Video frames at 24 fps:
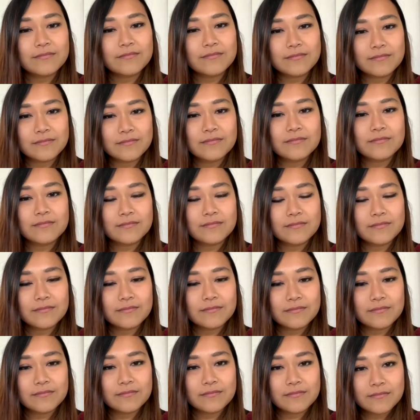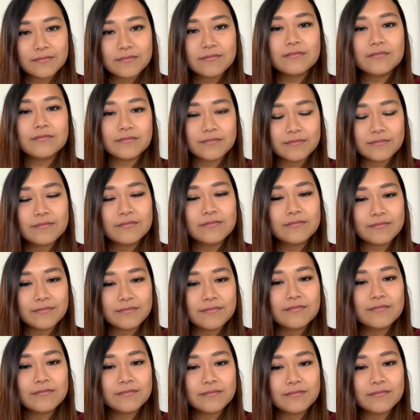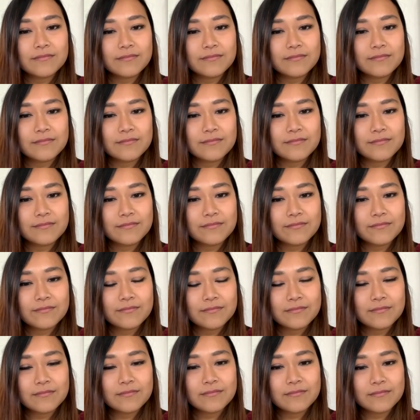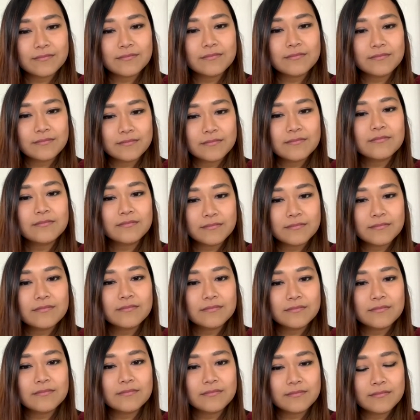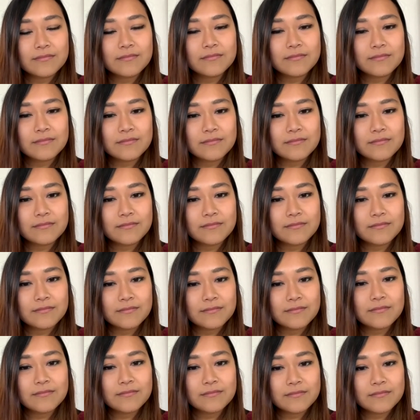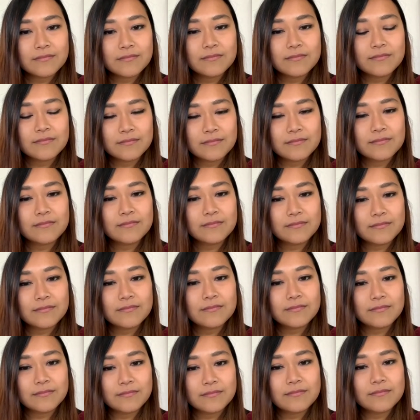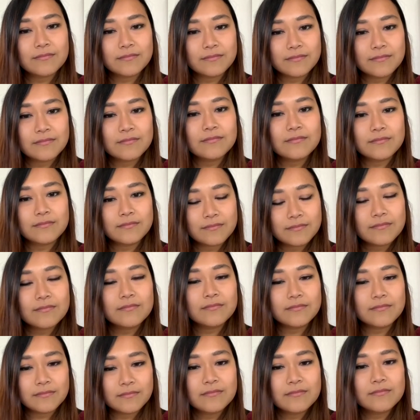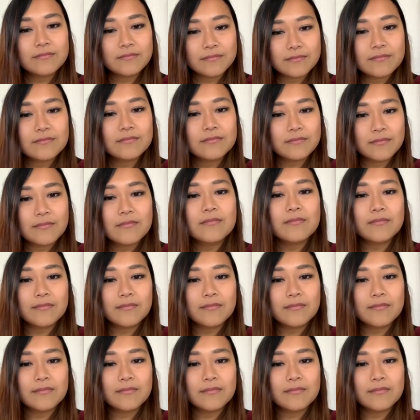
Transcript: The person shown says nothing.